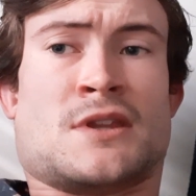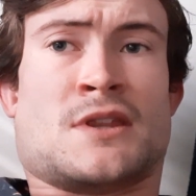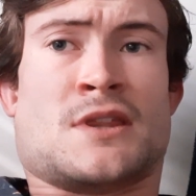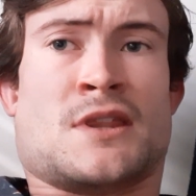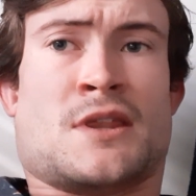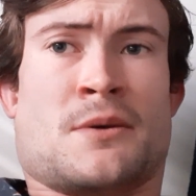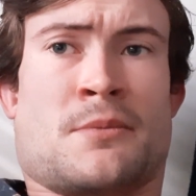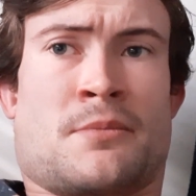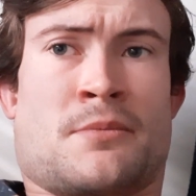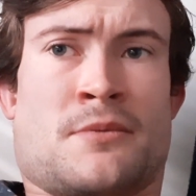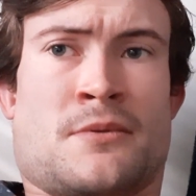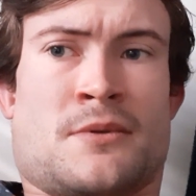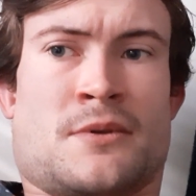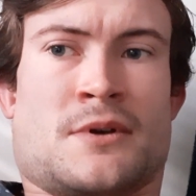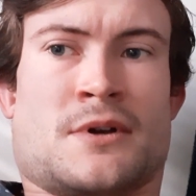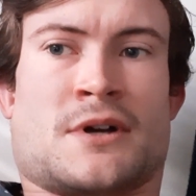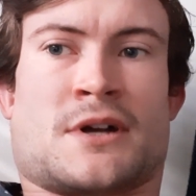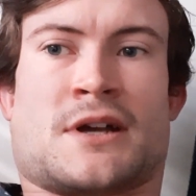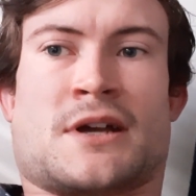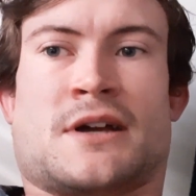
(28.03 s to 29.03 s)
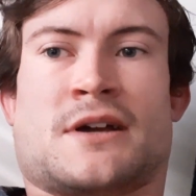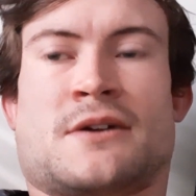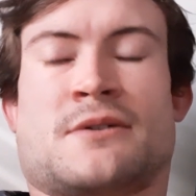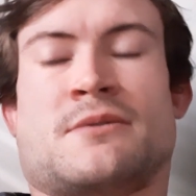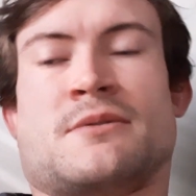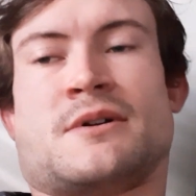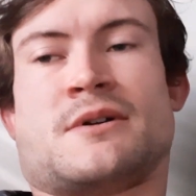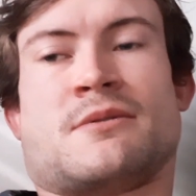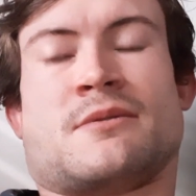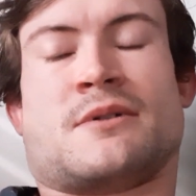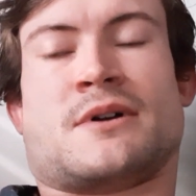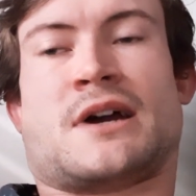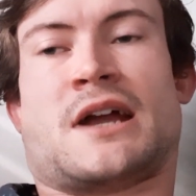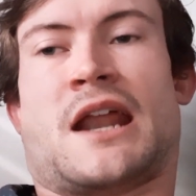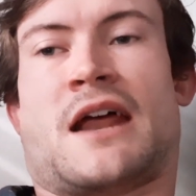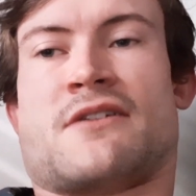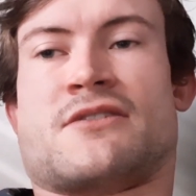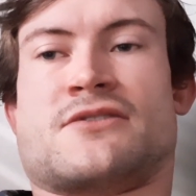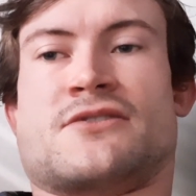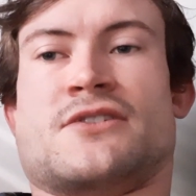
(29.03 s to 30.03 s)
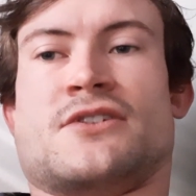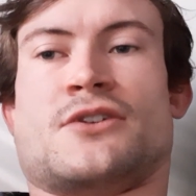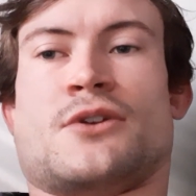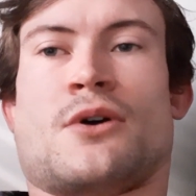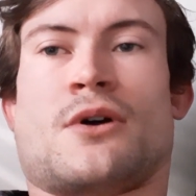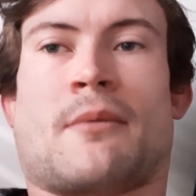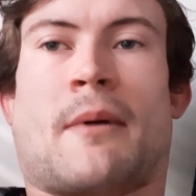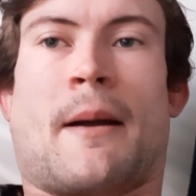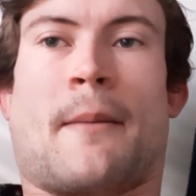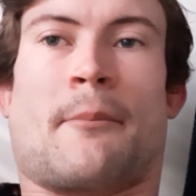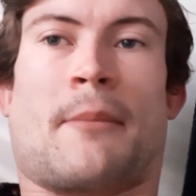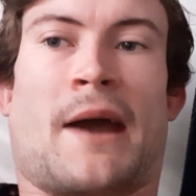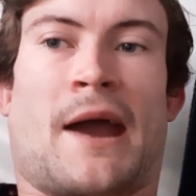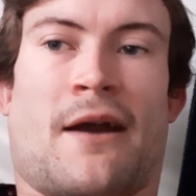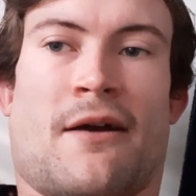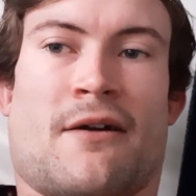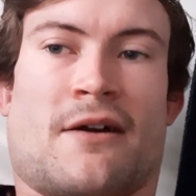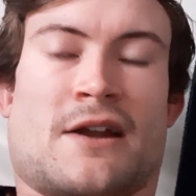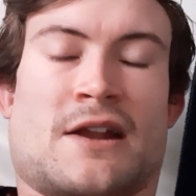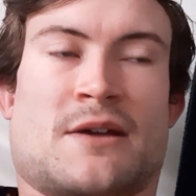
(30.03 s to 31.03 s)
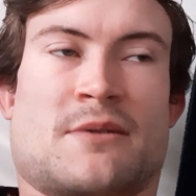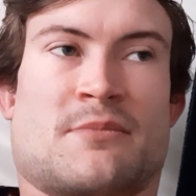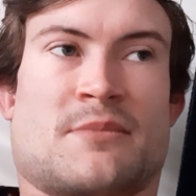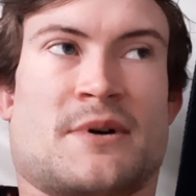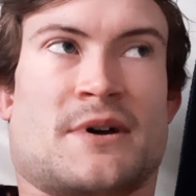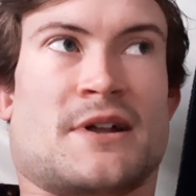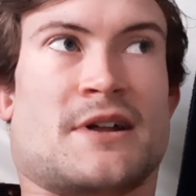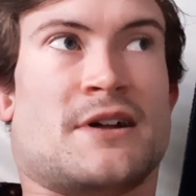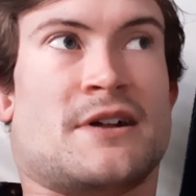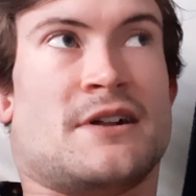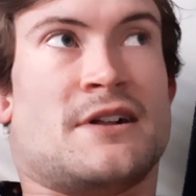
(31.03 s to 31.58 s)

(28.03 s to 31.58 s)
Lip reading: the okay, we're gonna have to talk about parity, but